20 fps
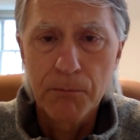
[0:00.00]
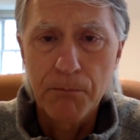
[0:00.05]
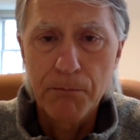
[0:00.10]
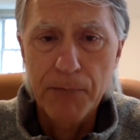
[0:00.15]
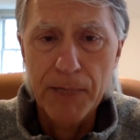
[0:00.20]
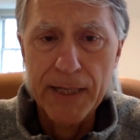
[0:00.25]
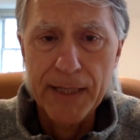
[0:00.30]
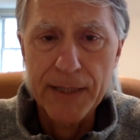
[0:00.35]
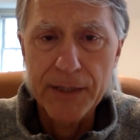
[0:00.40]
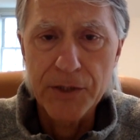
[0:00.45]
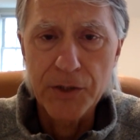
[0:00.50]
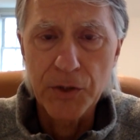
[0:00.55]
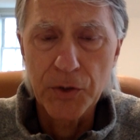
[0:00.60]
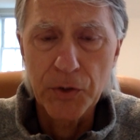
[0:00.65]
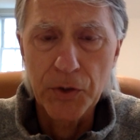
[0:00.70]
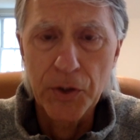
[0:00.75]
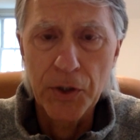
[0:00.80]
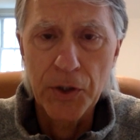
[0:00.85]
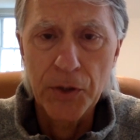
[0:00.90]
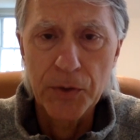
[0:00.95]
But I
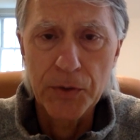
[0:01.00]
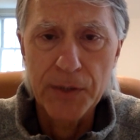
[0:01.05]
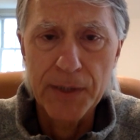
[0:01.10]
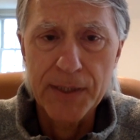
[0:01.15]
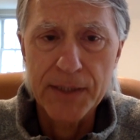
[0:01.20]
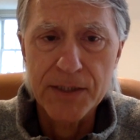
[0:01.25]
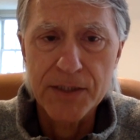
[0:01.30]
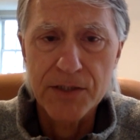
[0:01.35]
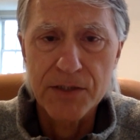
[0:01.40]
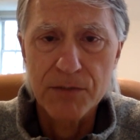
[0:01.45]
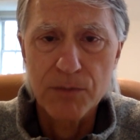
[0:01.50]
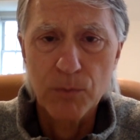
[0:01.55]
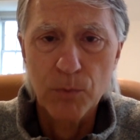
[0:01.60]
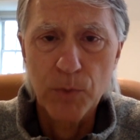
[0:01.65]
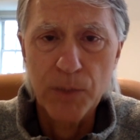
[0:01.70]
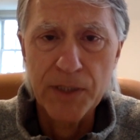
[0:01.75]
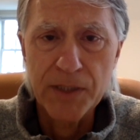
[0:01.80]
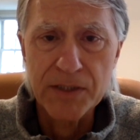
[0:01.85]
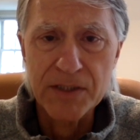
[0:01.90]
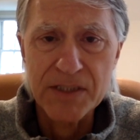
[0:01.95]
don't know that
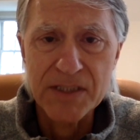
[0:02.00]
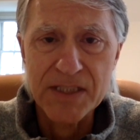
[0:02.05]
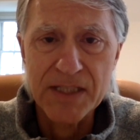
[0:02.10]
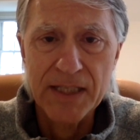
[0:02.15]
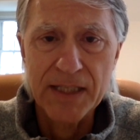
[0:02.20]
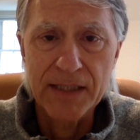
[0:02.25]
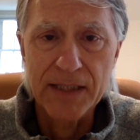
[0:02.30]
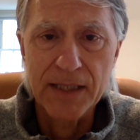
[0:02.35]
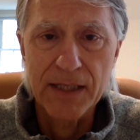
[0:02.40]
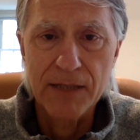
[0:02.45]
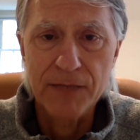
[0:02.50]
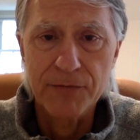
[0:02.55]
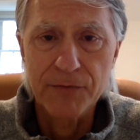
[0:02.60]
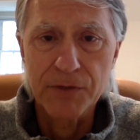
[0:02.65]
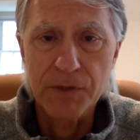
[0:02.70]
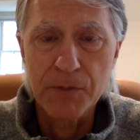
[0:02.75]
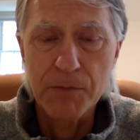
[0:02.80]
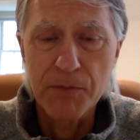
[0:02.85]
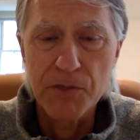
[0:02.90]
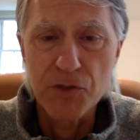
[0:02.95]
we can say that
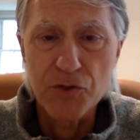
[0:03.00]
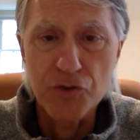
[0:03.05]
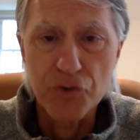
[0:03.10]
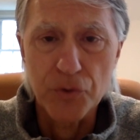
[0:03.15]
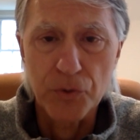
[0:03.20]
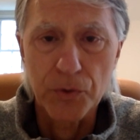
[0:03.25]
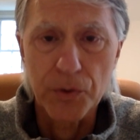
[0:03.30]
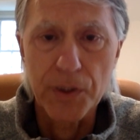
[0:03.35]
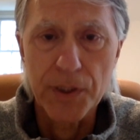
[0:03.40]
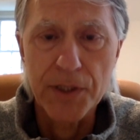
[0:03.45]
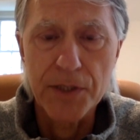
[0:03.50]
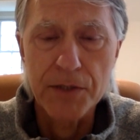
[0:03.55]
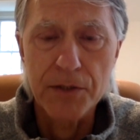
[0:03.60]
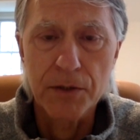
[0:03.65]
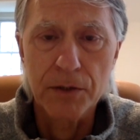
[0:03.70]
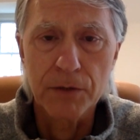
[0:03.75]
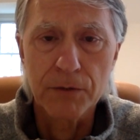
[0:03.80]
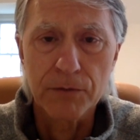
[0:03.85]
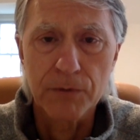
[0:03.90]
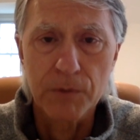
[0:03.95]
for the majority
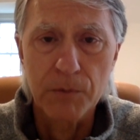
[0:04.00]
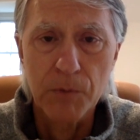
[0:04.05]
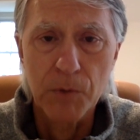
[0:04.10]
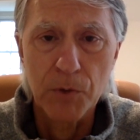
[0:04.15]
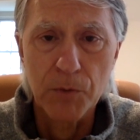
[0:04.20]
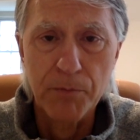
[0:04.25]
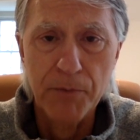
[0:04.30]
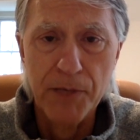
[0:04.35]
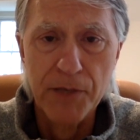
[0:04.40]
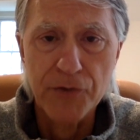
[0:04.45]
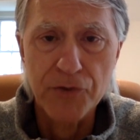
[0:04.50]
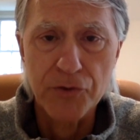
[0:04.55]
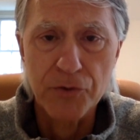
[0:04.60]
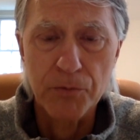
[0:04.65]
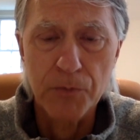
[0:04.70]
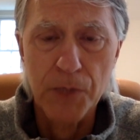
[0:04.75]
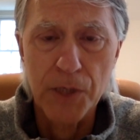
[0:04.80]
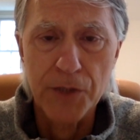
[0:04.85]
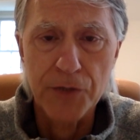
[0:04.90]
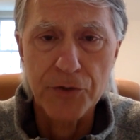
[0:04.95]
of remote
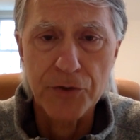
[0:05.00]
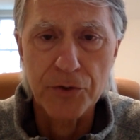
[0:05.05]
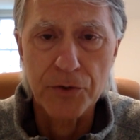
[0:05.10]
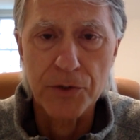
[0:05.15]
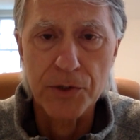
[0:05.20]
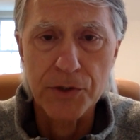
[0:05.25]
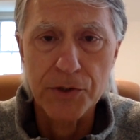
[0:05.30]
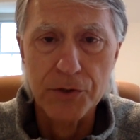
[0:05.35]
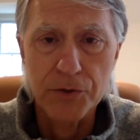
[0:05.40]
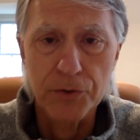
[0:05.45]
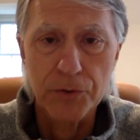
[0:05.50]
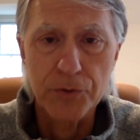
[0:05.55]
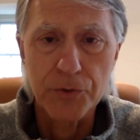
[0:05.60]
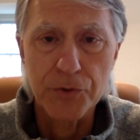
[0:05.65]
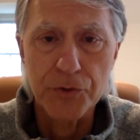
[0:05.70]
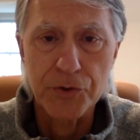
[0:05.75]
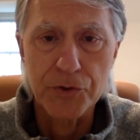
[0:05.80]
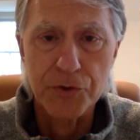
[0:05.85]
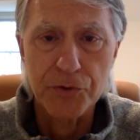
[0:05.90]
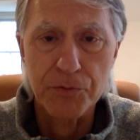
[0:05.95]
patient monitoring
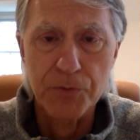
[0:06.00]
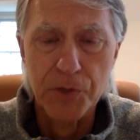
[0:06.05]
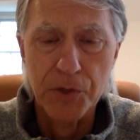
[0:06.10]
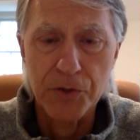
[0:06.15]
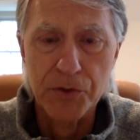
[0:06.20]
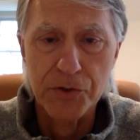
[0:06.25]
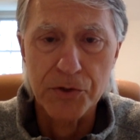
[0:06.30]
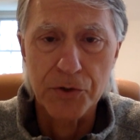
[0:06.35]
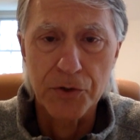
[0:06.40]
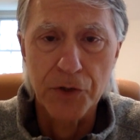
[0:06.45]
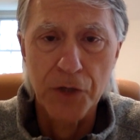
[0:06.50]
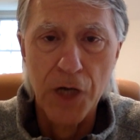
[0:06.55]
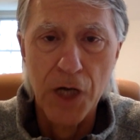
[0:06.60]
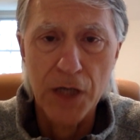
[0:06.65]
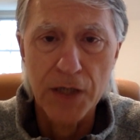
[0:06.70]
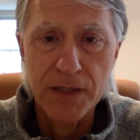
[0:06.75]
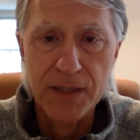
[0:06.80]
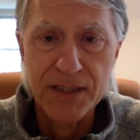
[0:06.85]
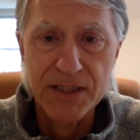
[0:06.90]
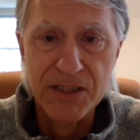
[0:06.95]
solutions, because they're
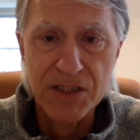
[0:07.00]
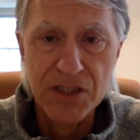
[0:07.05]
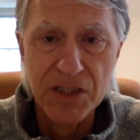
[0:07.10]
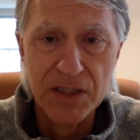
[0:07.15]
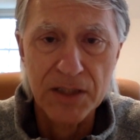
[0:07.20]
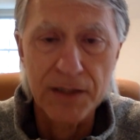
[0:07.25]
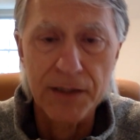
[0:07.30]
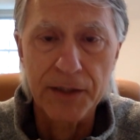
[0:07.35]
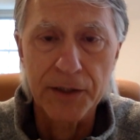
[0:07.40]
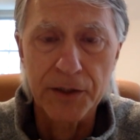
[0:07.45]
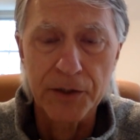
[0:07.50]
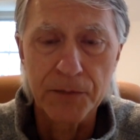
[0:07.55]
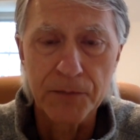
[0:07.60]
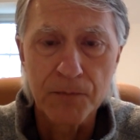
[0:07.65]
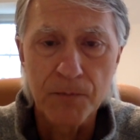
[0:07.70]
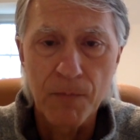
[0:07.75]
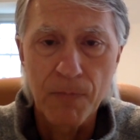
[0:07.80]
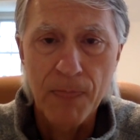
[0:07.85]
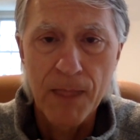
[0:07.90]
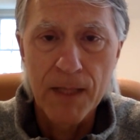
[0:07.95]
not this clear,
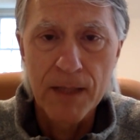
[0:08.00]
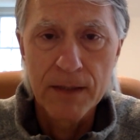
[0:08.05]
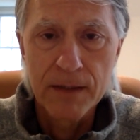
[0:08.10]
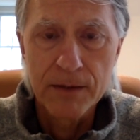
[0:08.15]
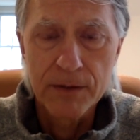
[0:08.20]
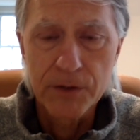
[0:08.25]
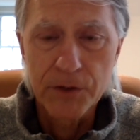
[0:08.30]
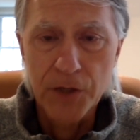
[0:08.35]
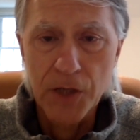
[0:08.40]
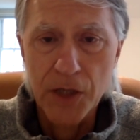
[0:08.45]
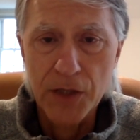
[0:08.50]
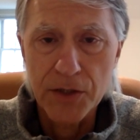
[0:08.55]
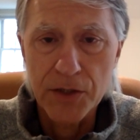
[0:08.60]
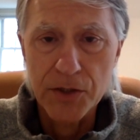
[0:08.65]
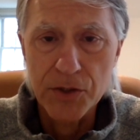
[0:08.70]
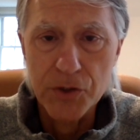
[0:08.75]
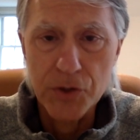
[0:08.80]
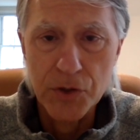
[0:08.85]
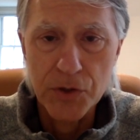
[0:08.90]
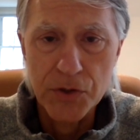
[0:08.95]
they're not
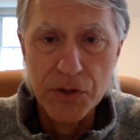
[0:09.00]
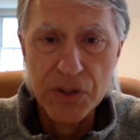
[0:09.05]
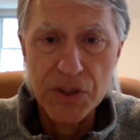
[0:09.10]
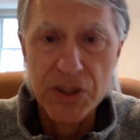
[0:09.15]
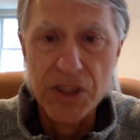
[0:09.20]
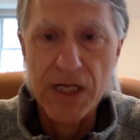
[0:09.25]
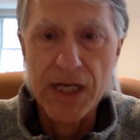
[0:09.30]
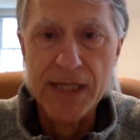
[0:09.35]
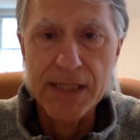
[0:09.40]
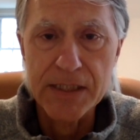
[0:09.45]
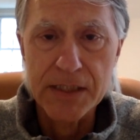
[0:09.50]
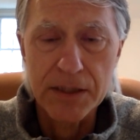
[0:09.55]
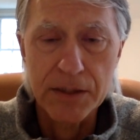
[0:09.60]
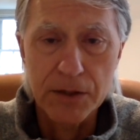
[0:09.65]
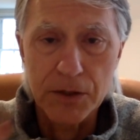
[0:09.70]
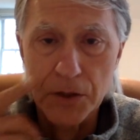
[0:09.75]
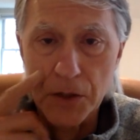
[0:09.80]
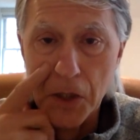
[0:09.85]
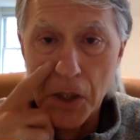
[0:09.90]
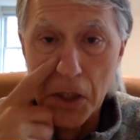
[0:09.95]
this concise,
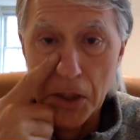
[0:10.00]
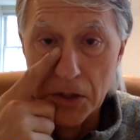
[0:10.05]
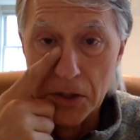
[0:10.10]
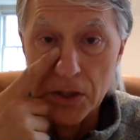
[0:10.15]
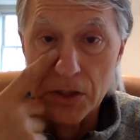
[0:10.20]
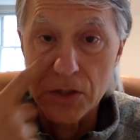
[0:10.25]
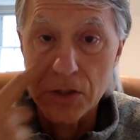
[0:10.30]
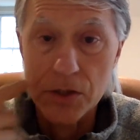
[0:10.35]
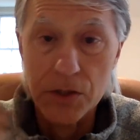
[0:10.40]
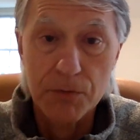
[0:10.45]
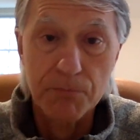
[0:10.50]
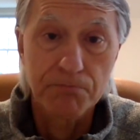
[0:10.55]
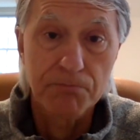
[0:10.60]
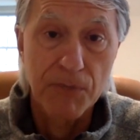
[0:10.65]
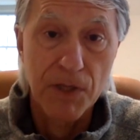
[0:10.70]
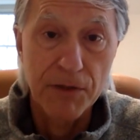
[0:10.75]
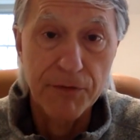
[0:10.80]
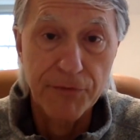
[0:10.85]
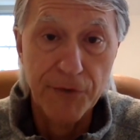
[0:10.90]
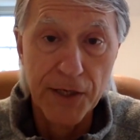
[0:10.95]
and they're not this
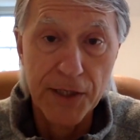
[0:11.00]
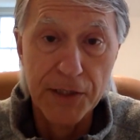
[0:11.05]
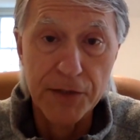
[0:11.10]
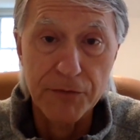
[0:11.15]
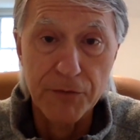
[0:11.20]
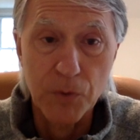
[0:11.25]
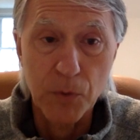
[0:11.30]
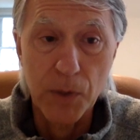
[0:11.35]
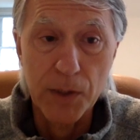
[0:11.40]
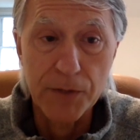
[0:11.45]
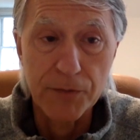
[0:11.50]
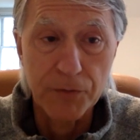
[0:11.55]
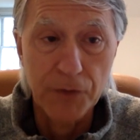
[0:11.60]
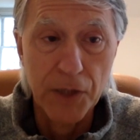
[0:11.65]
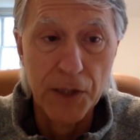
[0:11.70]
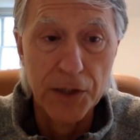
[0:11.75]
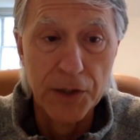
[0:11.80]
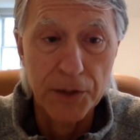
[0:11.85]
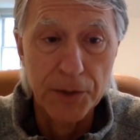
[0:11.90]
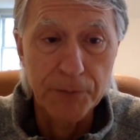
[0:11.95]
effective, quite
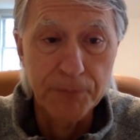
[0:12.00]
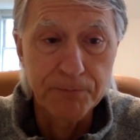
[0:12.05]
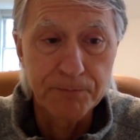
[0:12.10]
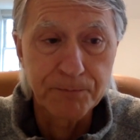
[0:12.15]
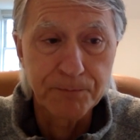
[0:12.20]
frankly.